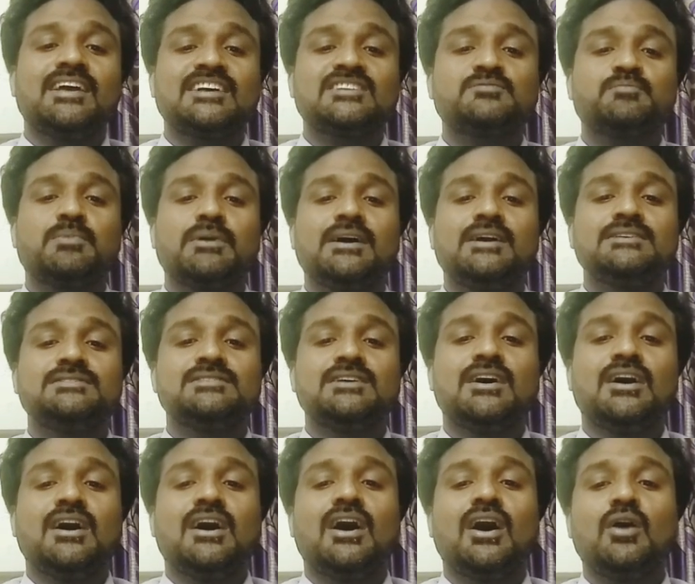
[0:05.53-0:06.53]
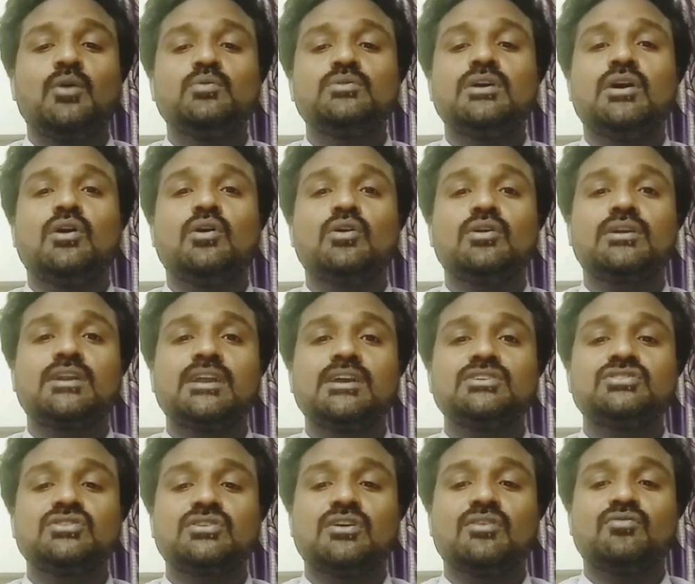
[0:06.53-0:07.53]
explains how the
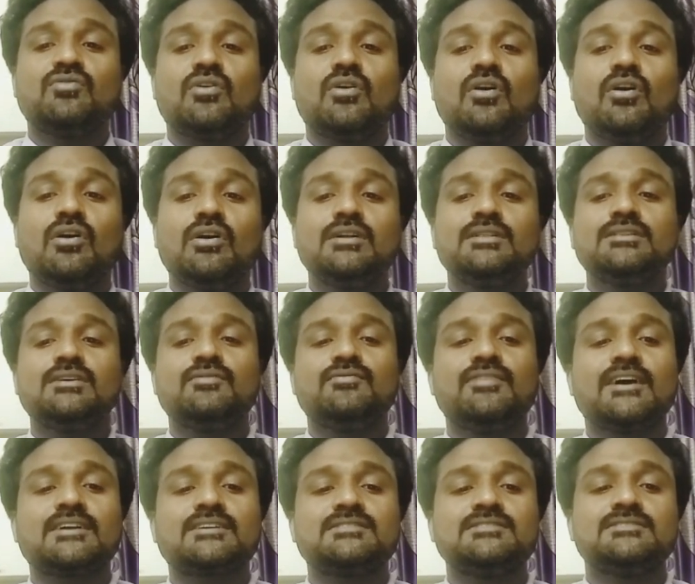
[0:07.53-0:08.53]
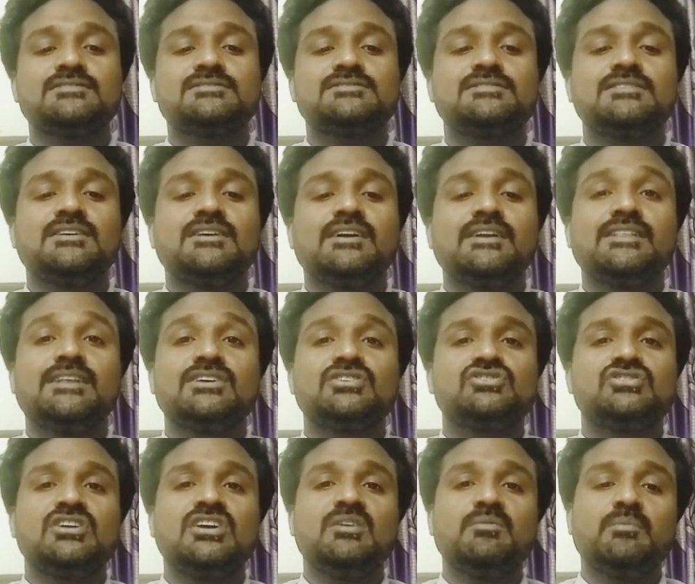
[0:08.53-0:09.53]
alteration of all the factors in the
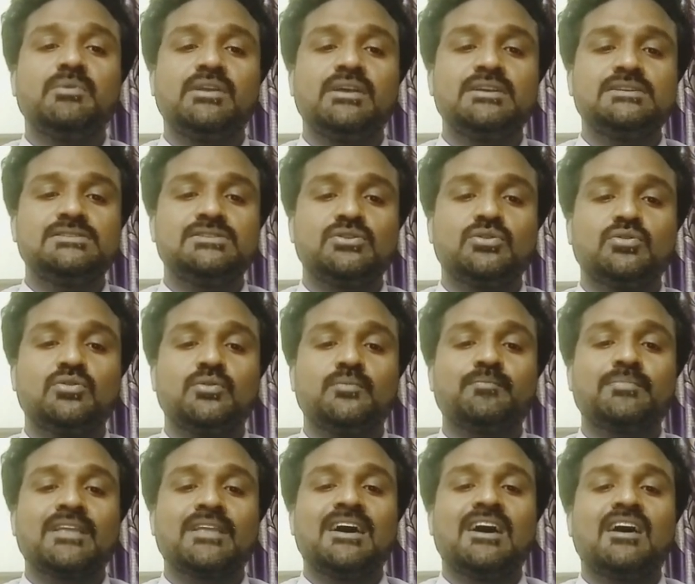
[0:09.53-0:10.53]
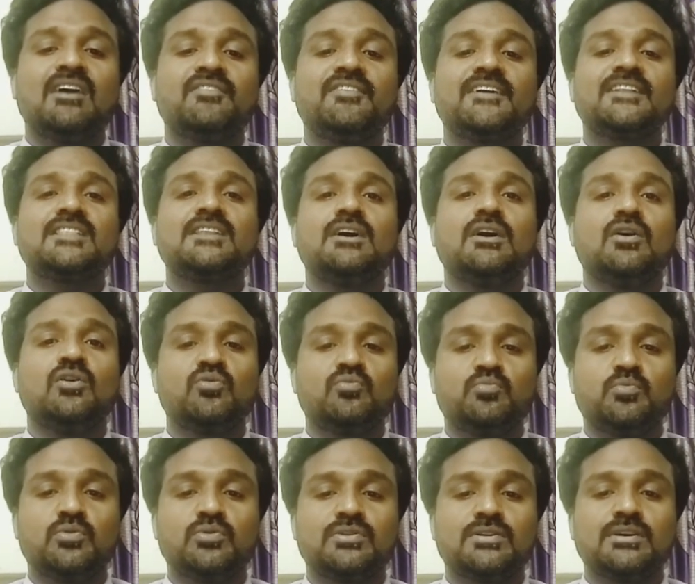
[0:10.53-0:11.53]
same ratio affect the
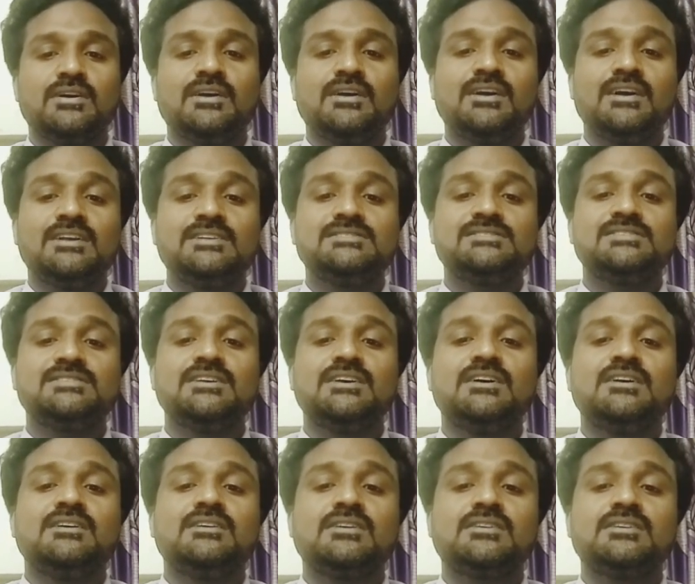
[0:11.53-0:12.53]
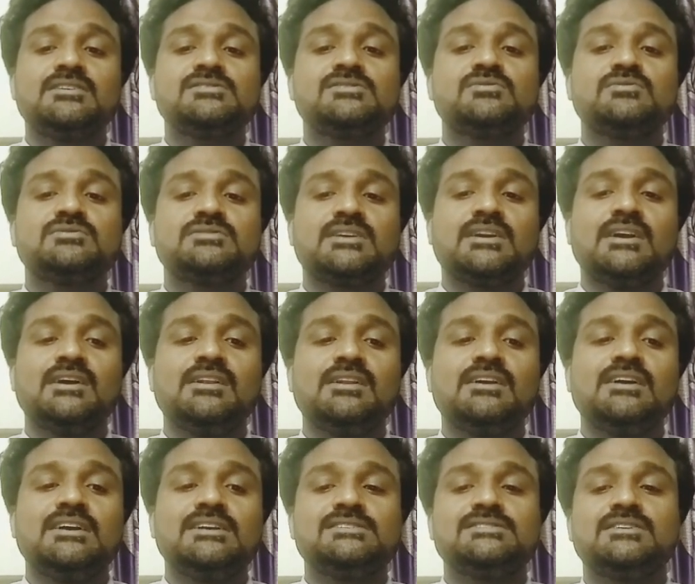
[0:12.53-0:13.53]
output. Hence, returns to scale
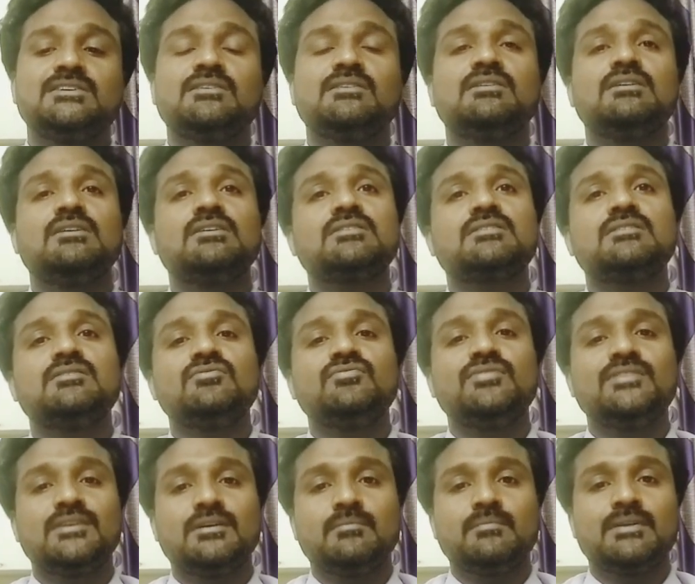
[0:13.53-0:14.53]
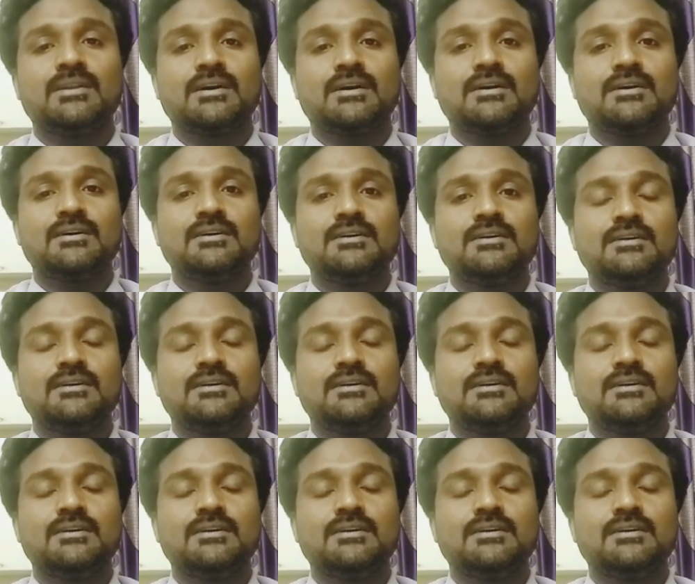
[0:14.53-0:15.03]
is a long-term phenomena.